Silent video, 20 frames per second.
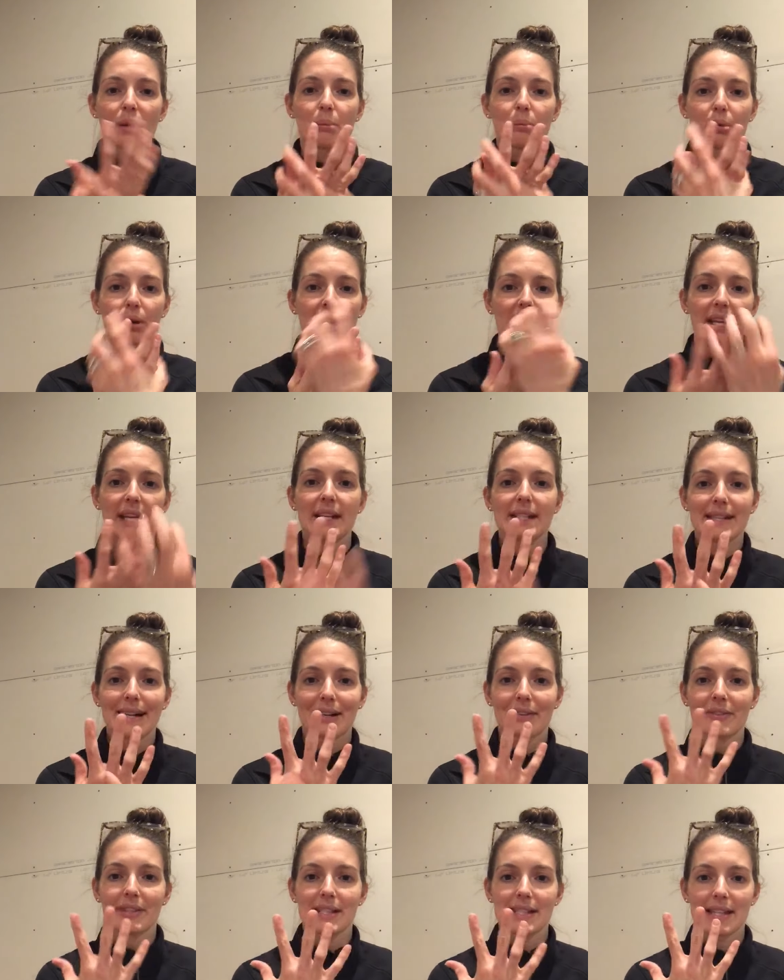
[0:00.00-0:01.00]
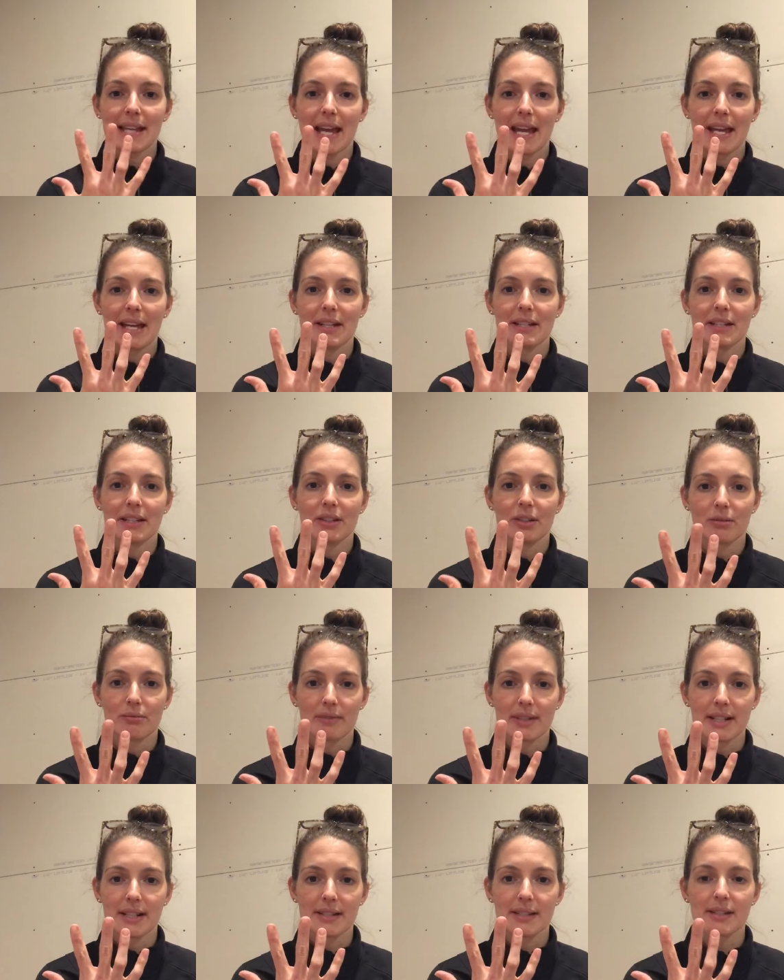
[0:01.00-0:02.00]
breaking down this hand and the
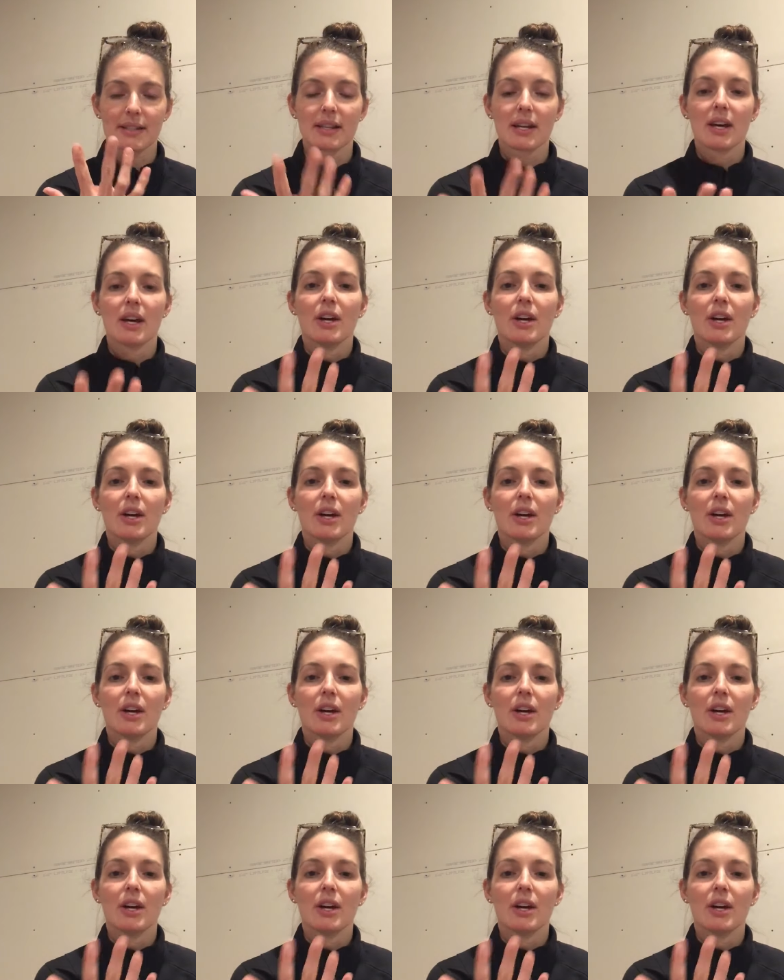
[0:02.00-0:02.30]
wrist